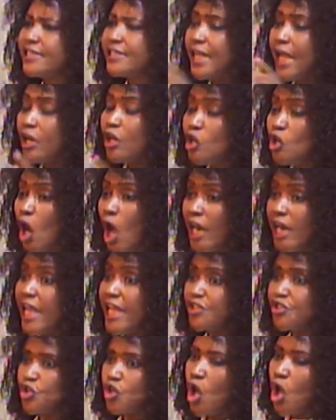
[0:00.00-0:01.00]
the
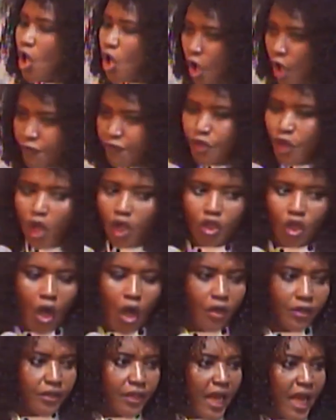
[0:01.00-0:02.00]
knowledge of your
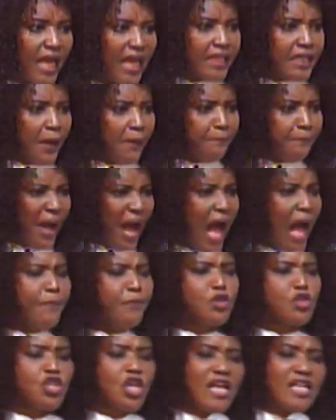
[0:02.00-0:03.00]
God. The
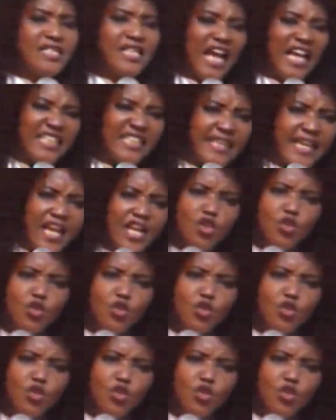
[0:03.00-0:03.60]
Bible says that these